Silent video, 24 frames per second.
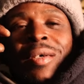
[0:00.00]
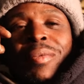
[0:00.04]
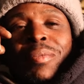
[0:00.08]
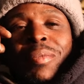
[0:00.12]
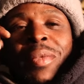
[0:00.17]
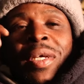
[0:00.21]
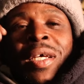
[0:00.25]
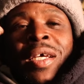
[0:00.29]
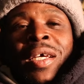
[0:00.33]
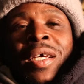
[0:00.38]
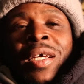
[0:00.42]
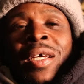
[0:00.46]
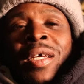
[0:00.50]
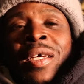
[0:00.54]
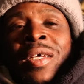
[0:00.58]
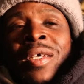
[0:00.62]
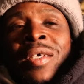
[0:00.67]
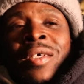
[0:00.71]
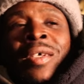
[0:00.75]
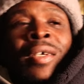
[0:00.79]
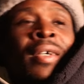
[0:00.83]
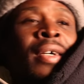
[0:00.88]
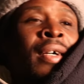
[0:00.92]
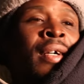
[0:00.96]

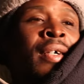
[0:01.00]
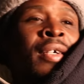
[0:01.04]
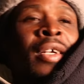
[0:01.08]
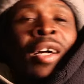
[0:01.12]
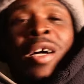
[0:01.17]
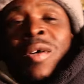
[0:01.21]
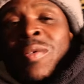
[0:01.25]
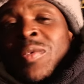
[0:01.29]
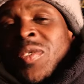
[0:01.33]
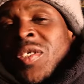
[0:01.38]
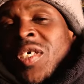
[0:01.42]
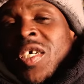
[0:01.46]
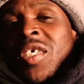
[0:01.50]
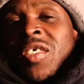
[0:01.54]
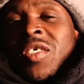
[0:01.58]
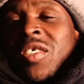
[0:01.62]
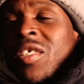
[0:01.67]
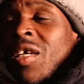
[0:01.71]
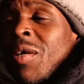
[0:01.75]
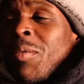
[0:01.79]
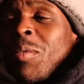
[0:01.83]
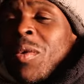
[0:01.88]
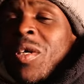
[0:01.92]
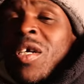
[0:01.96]
Man,
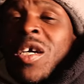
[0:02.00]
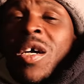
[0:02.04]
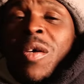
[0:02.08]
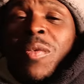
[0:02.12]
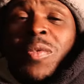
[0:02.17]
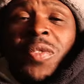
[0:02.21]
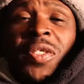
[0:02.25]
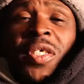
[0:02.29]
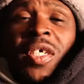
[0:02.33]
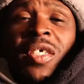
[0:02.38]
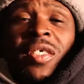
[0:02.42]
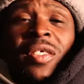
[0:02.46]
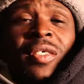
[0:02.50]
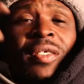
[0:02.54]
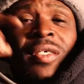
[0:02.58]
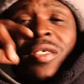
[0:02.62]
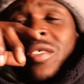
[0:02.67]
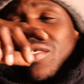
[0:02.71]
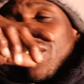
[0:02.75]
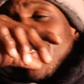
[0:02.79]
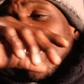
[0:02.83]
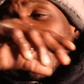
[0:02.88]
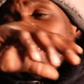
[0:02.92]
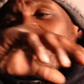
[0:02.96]
conversation, I'm a
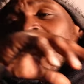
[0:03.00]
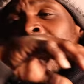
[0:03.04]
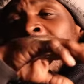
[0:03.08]
conversationist.